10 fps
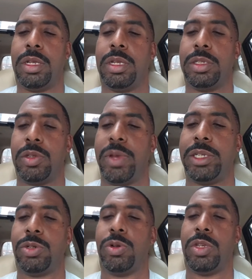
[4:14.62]
So make
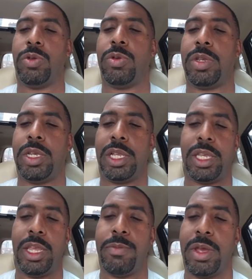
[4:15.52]
sure you get
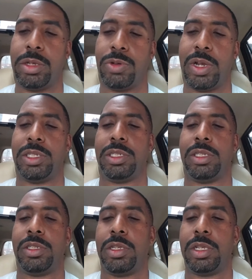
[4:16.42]
the email addresses,
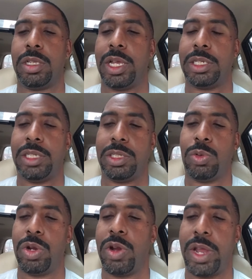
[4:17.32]
like I said,
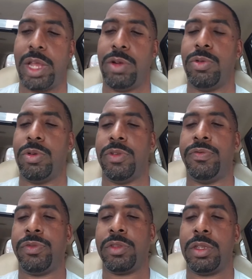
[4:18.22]
Twitter handle,
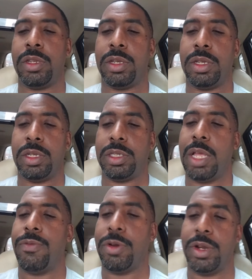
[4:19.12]

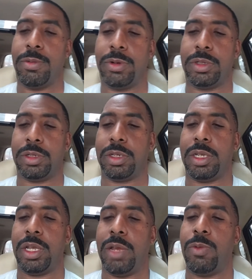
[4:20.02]
telephone numbers.
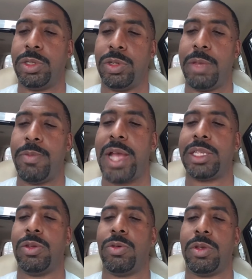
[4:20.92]
And once you get back
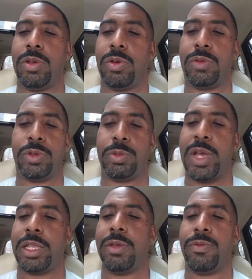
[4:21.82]
to your
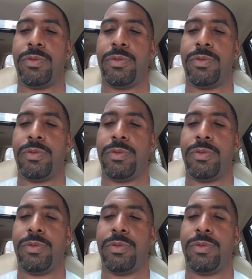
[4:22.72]
respective